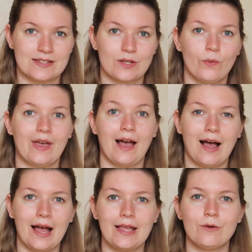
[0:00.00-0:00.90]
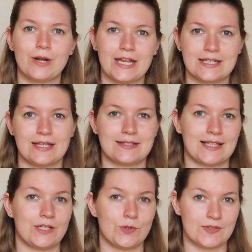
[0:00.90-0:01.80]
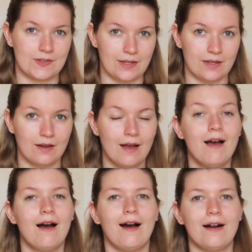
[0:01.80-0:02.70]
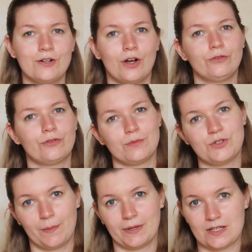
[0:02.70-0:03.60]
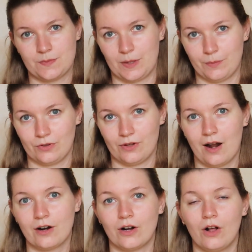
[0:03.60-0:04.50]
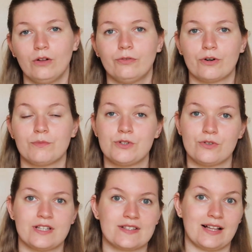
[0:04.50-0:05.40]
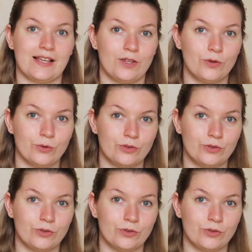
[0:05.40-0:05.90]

So the high ratings that you see are not from Japanese people, are all from tourists like you.